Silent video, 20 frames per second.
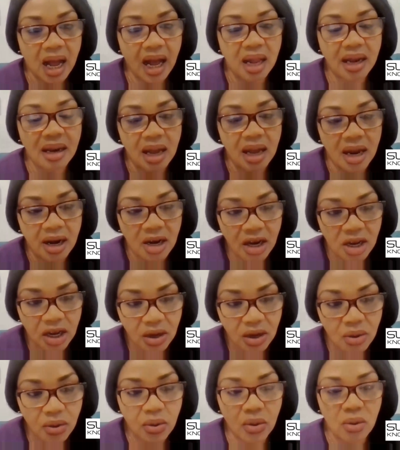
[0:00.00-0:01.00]
a
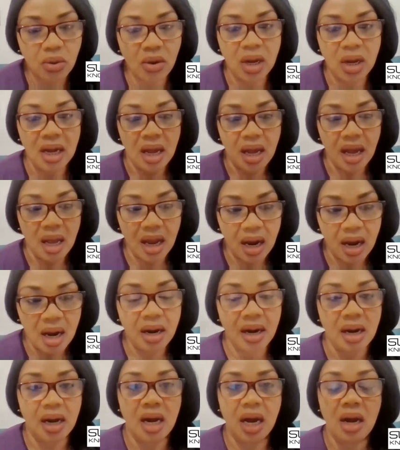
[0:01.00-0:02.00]
new
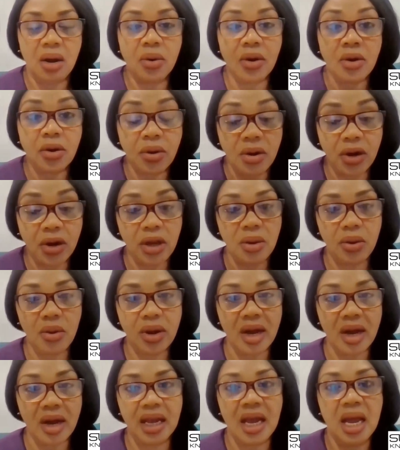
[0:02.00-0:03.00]
era, our new
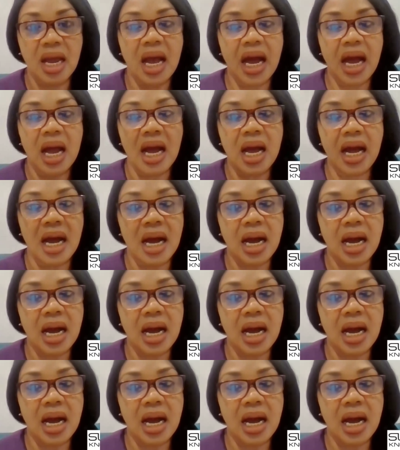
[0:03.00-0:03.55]
country.